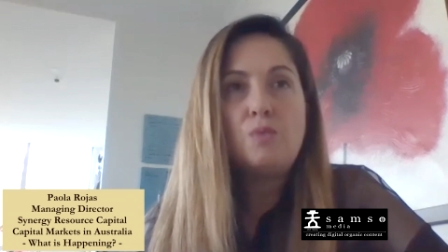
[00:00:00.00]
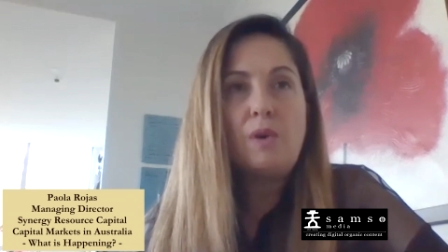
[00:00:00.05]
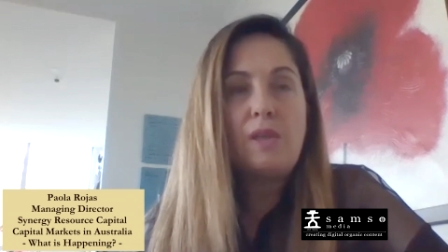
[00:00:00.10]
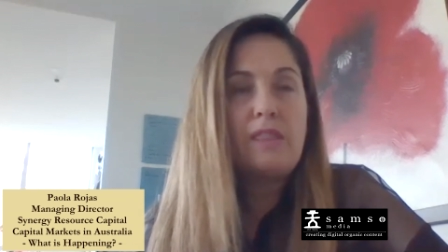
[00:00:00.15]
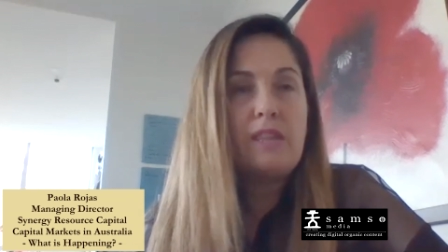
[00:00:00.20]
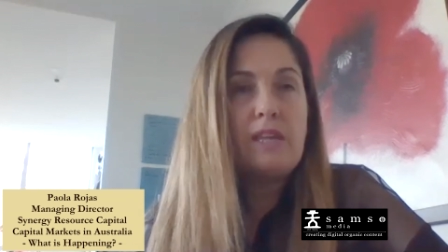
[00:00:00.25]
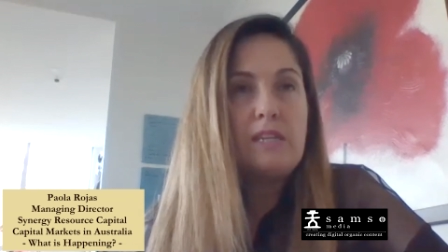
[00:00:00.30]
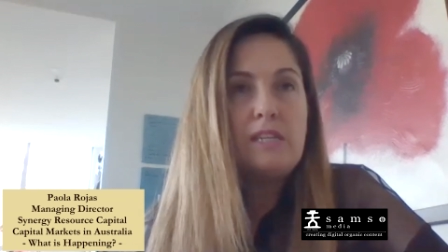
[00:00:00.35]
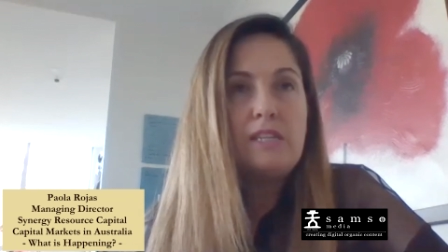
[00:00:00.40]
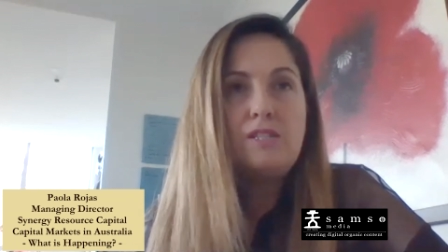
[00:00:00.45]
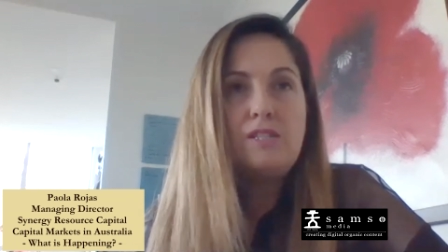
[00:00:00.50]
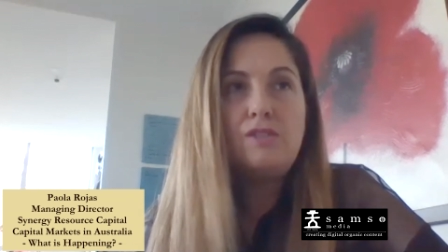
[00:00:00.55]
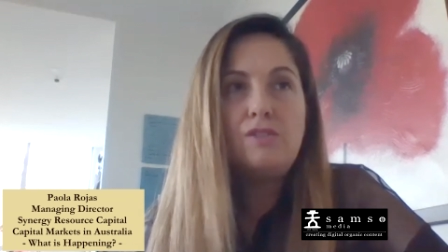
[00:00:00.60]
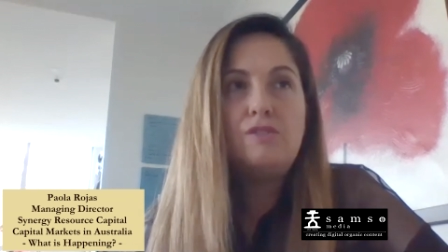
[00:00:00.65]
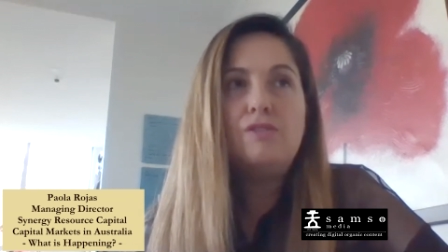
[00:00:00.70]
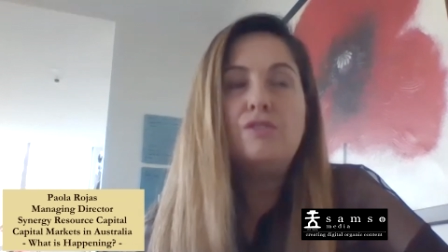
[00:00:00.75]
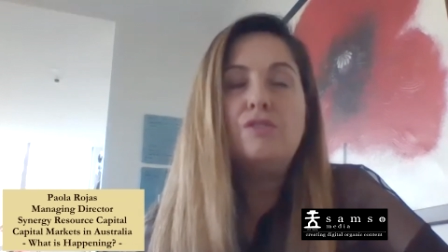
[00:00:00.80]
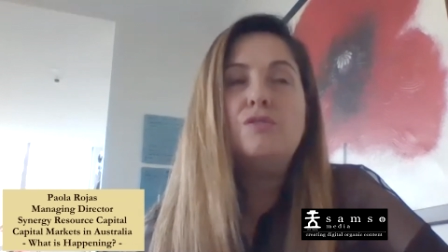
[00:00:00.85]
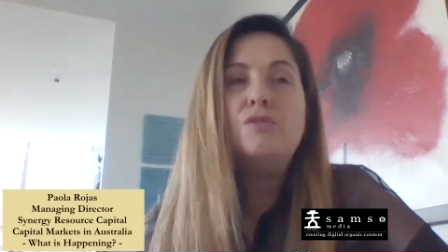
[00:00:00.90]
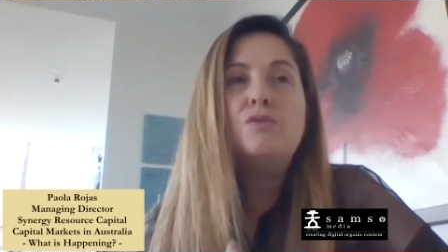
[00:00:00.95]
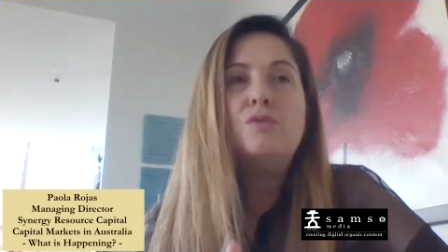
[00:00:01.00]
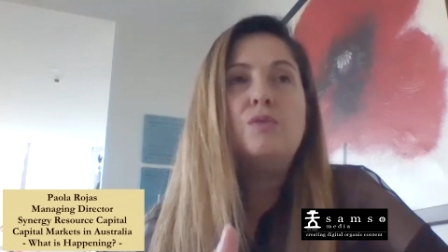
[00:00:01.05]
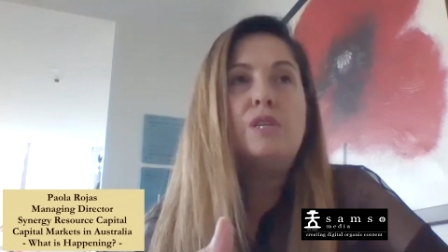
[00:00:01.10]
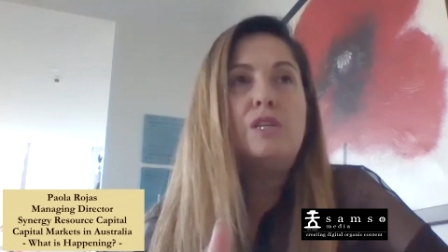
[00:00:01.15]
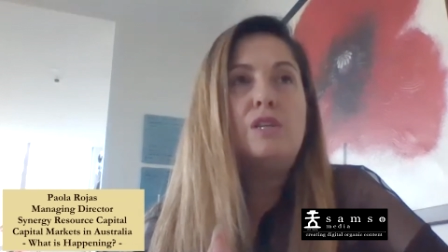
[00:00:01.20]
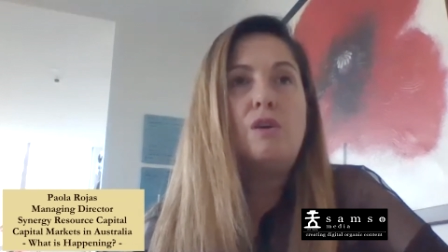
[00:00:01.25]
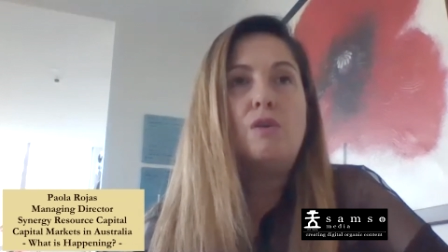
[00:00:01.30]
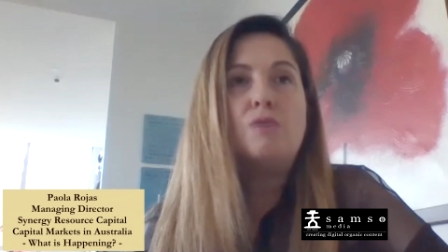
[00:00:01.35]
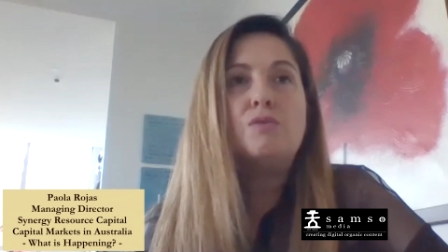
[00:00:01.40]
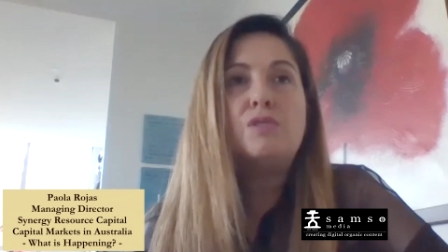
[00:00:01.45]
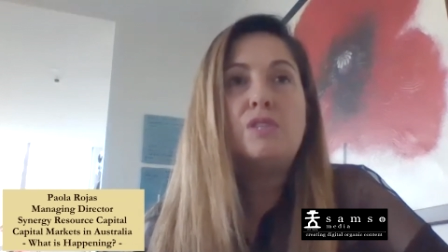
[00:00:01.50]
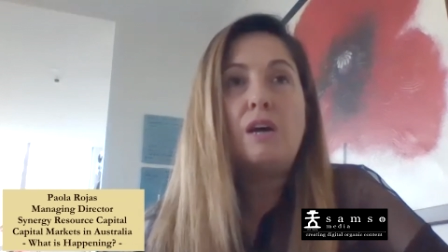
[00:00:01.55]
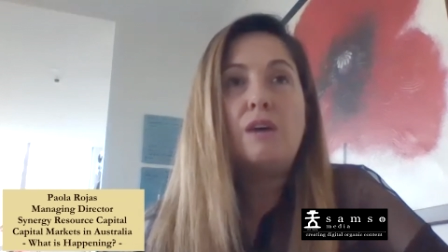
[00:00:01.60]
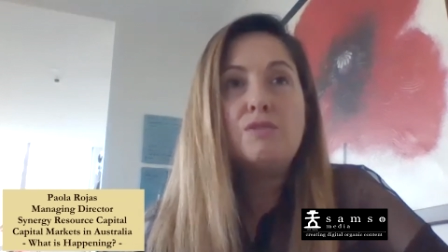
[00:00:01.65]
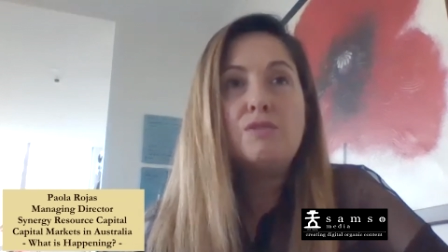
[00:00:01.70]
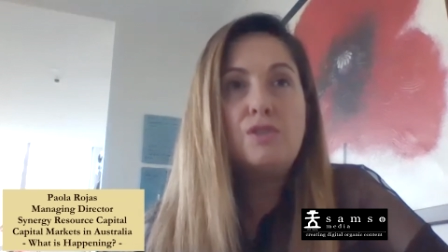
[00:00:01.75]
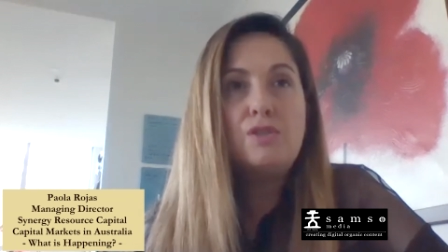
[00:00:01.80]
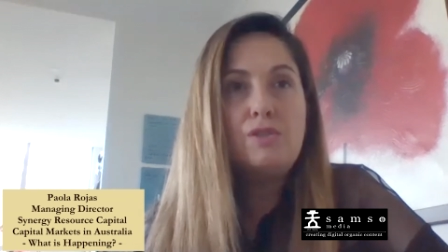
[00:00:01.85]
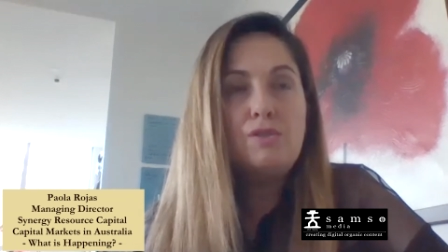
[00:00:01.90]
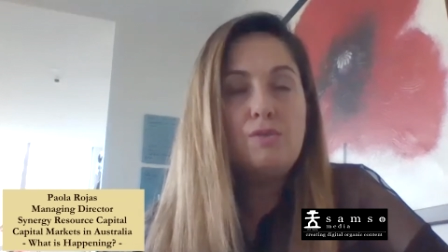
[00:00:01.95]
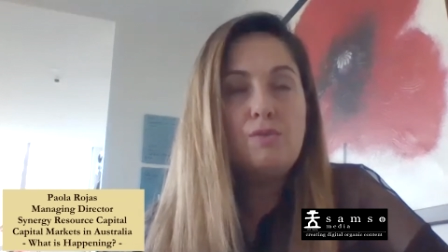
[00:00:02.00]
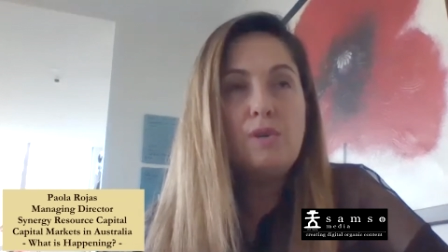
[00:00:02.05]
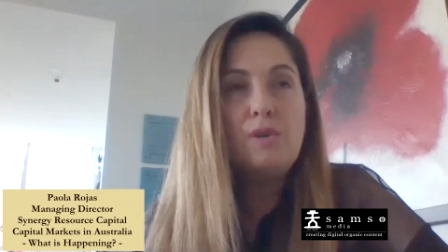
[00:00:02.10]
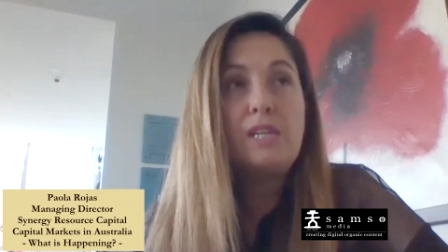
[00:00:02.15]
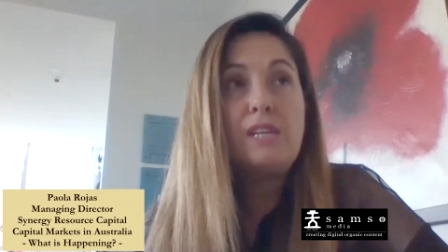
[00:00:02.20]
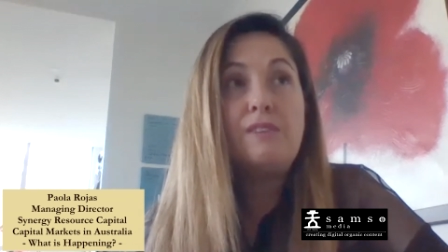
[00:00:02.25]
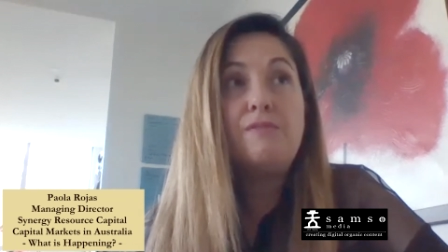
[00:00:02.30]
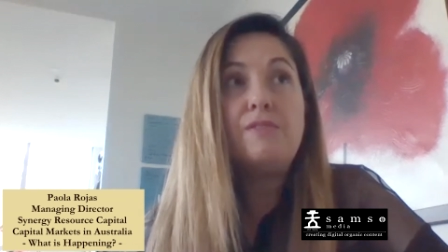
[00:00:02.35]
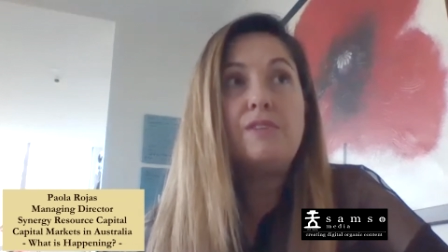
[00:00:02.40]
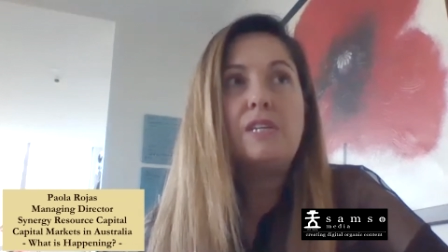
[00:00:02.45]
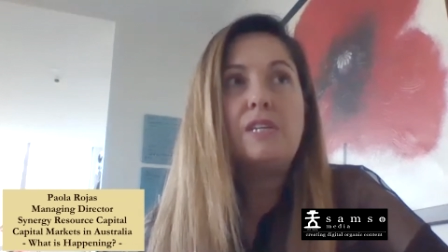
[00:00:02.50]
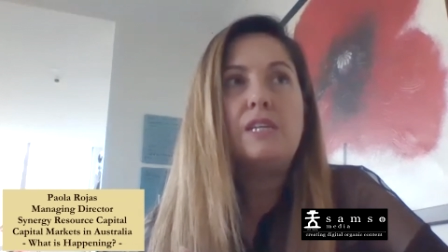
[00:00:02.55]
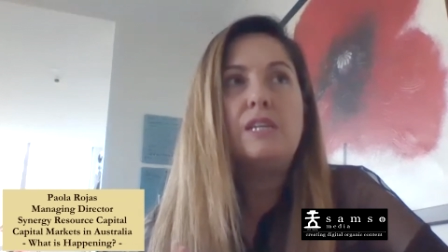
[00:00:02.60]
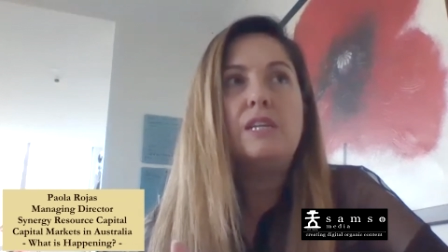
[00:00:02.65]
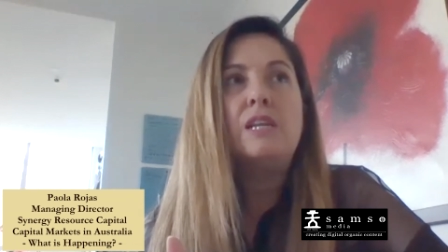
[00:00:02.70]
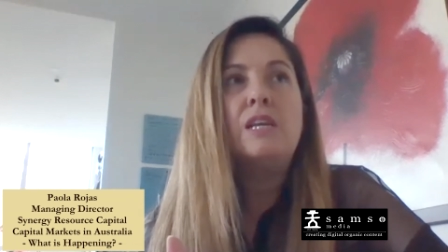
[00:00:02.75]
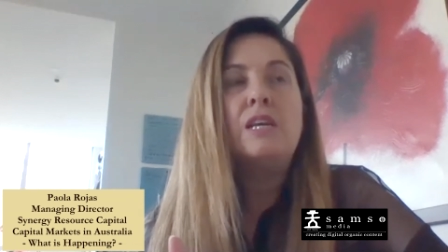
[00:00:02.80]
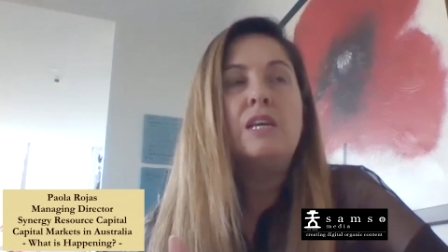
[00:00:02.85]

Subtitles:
what they need to do and knows how to do it, even